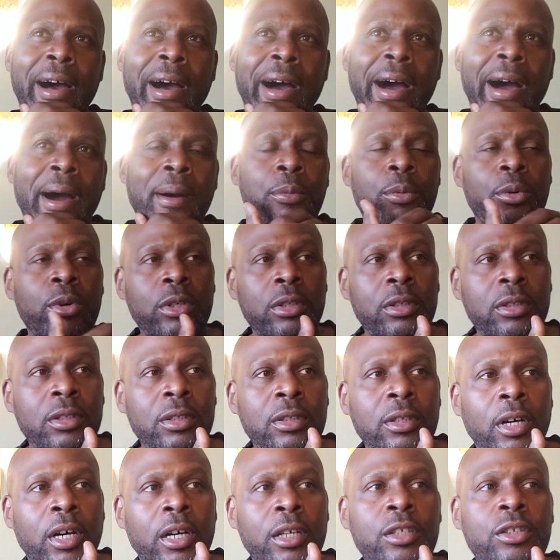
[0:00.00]
I would
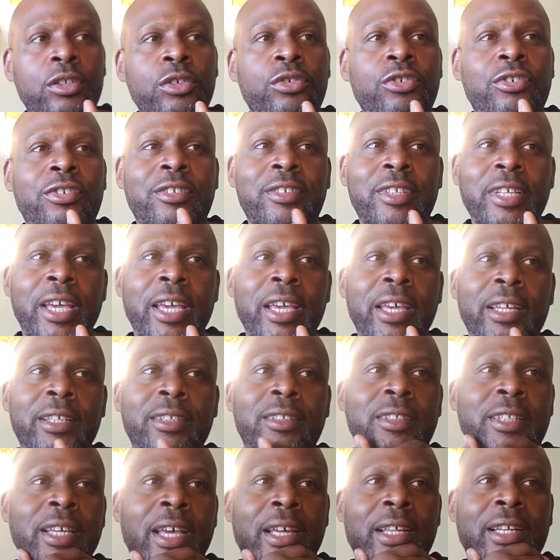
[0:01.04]

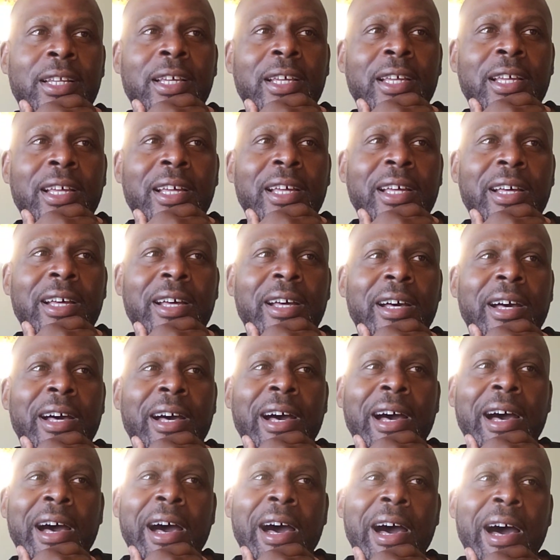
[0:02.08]
understand that
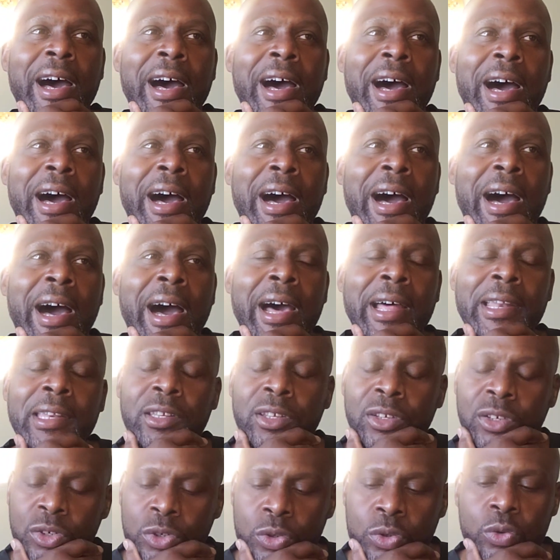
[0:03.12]
I
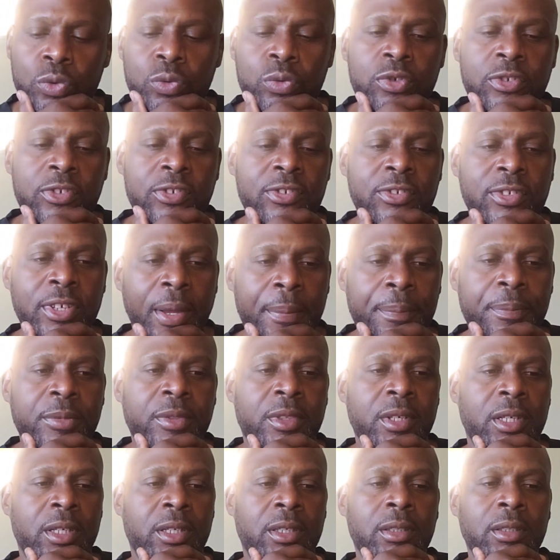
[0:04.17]
knew
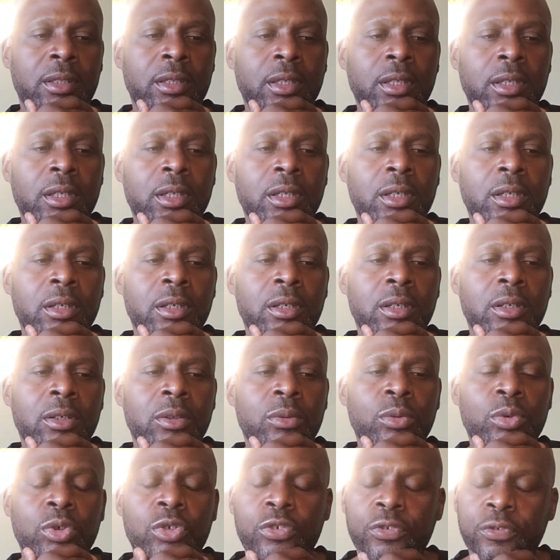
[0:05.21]
something
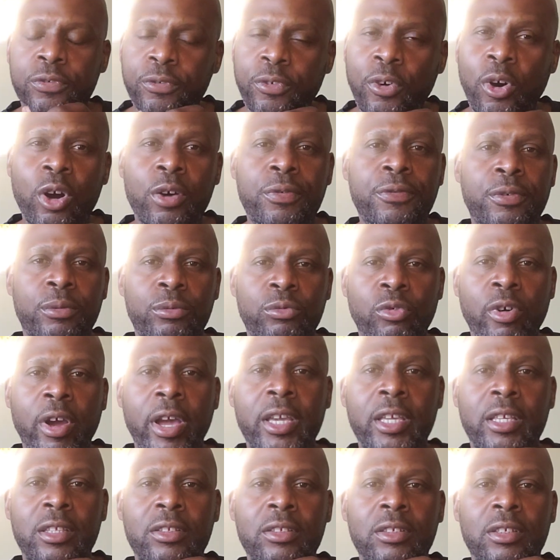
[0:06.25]
was far from
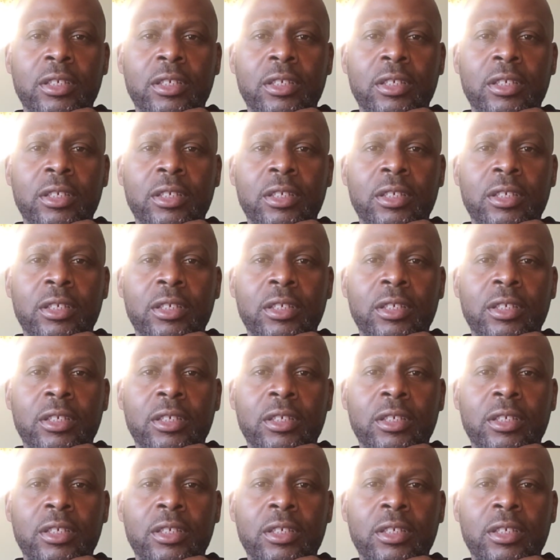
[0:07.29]
right.